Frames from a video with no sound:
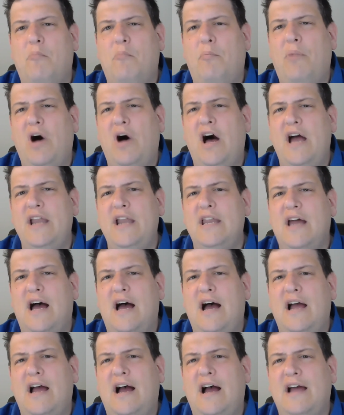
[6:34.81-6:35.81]
But
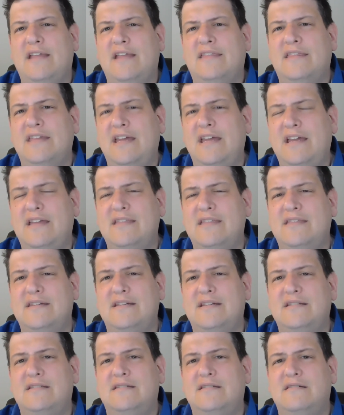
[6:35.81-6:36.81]
I think that,